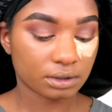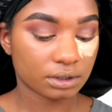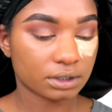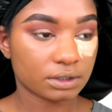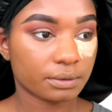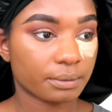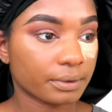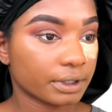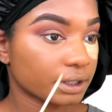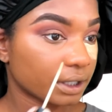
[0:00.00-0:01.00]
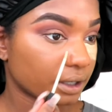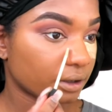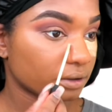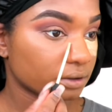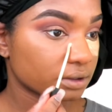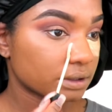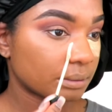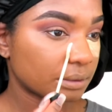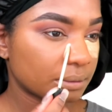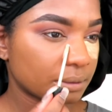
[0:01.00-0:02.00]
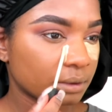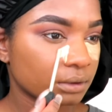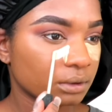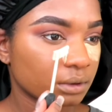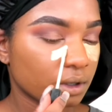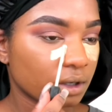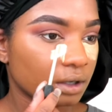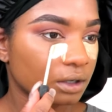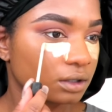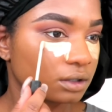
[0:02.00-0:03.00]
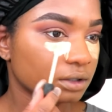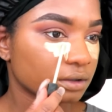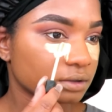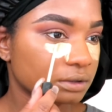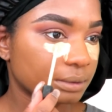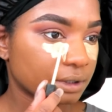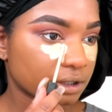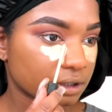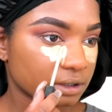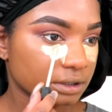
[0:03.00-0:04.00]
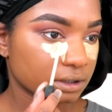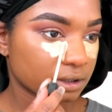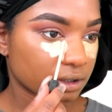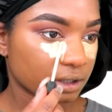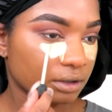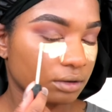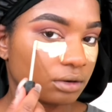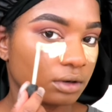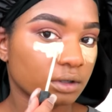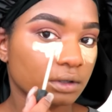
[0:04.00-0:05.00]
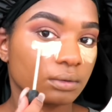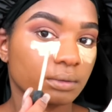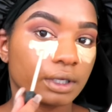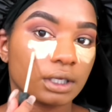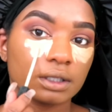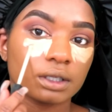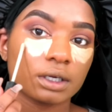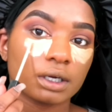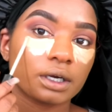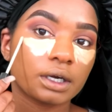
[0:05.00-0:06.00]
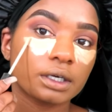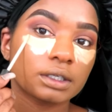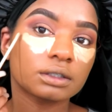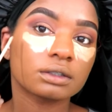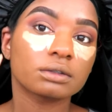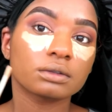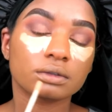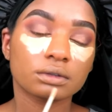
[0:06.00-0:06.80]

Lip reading: let me spread that out. Some people don't spread the concealer out all the way like I do.